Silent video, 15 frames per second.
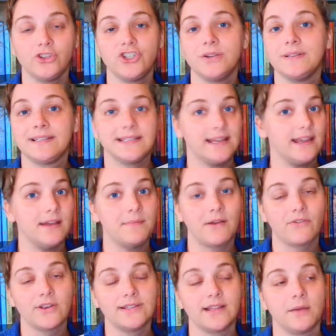She would see him
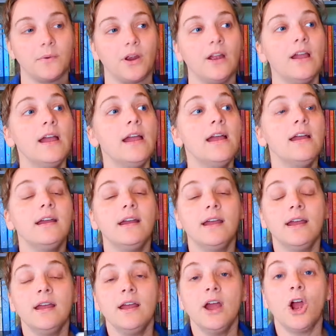every summer.
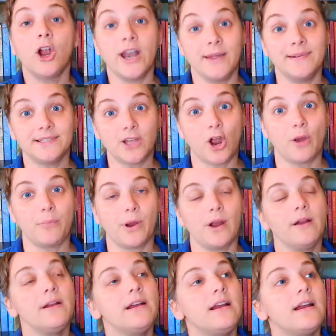Her name is
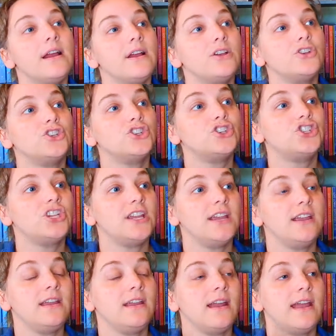Harper.
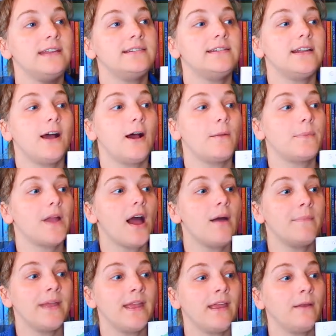She ended up
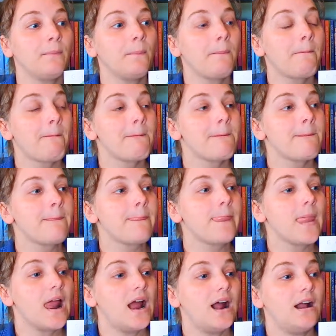coming
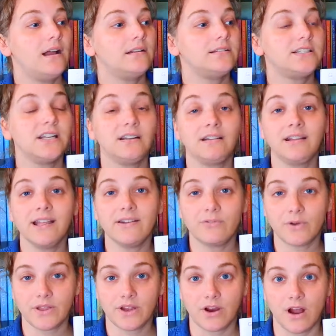to live
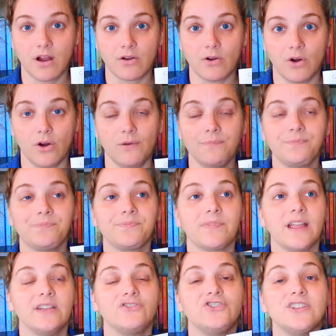with her uncle,
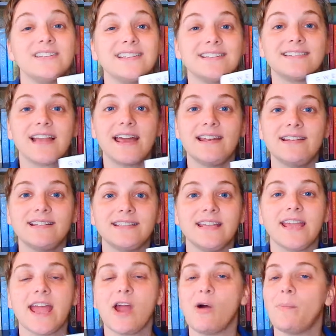and she's excited to see
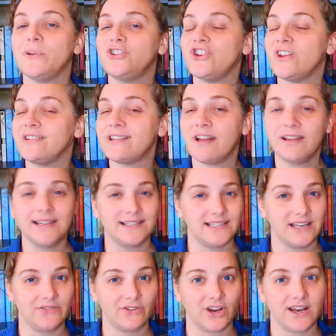Cale, but she can tell he's
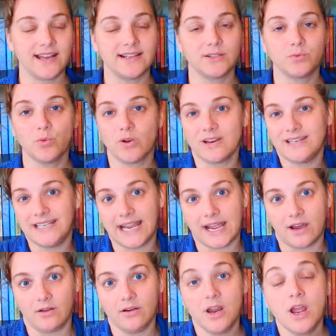different. He's worn
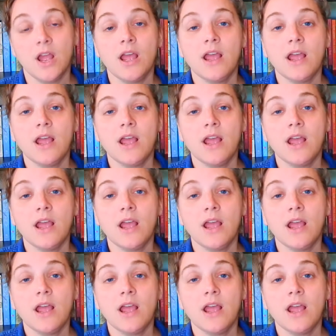down.